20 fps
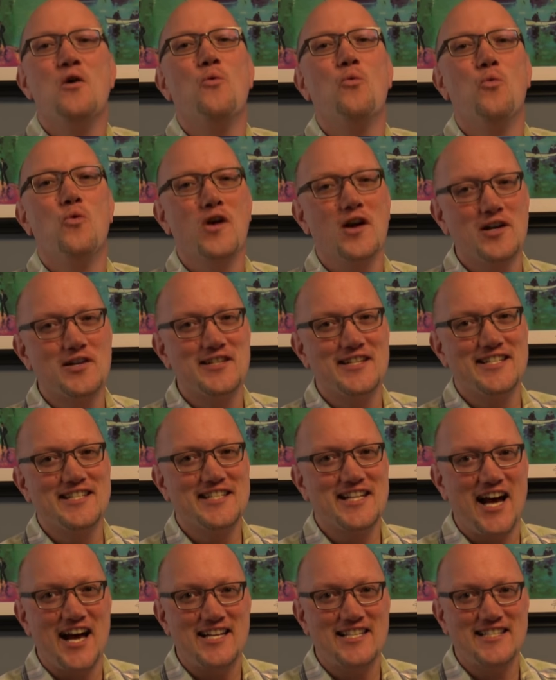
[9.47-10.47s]
We're
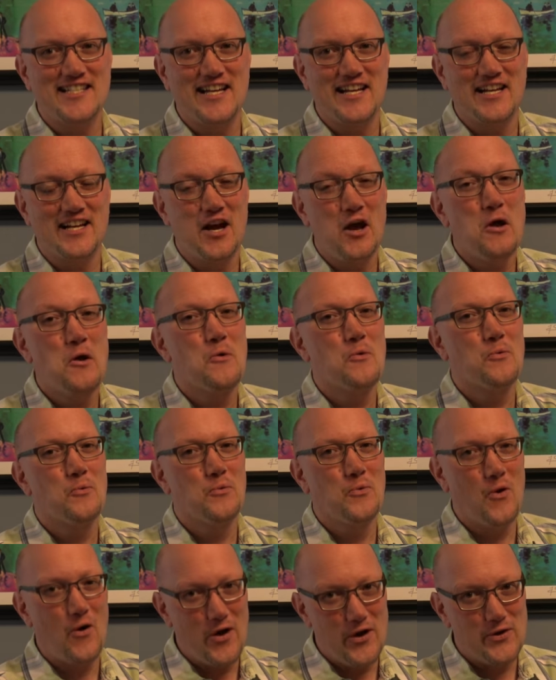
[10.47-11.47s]
discussing
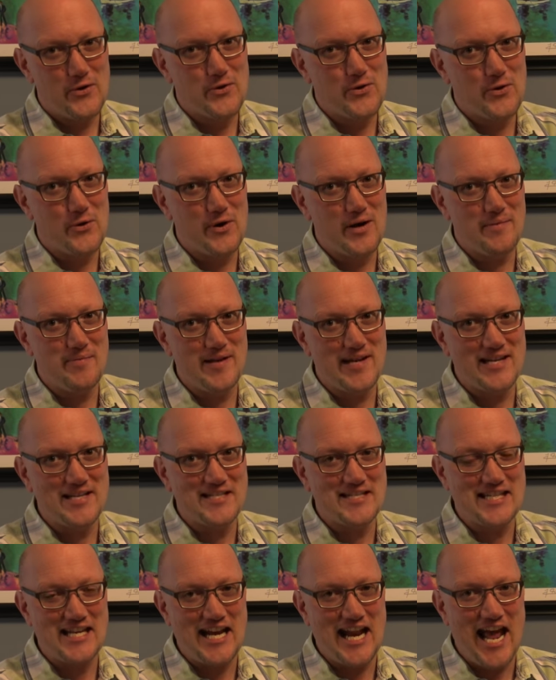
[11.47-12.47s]
Royal Caribbean
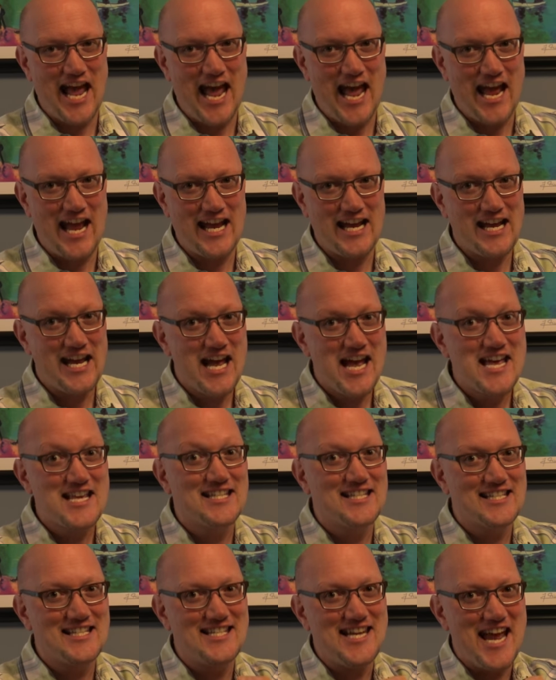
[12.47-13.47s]
today.
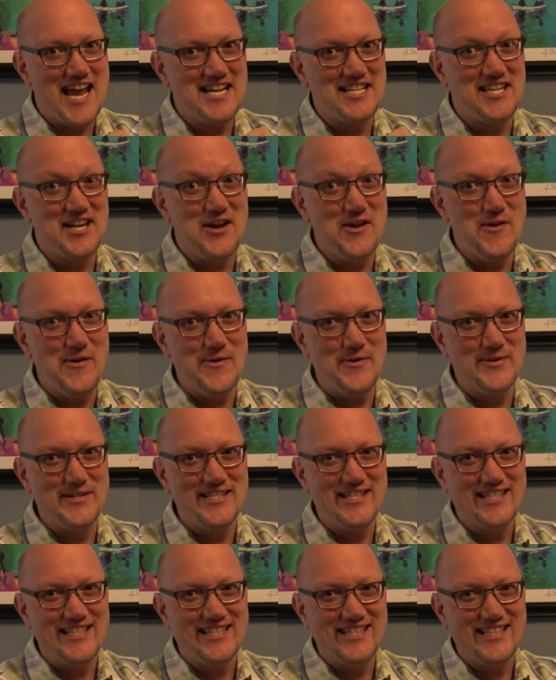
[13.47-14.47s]
Stay
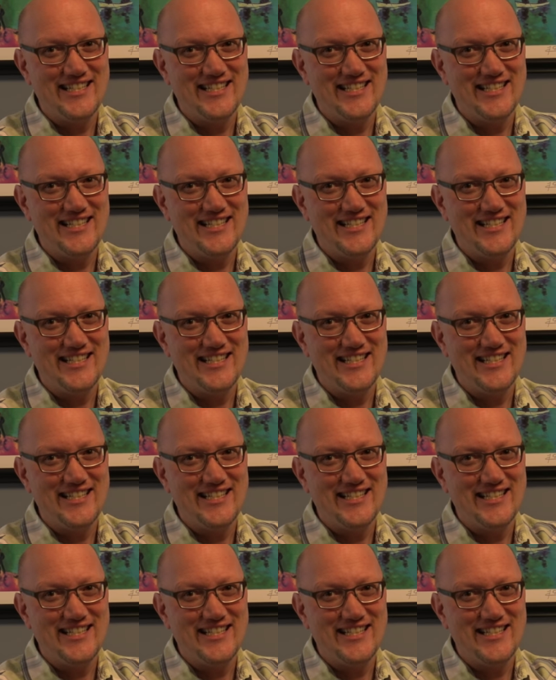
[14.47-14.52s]
tuned.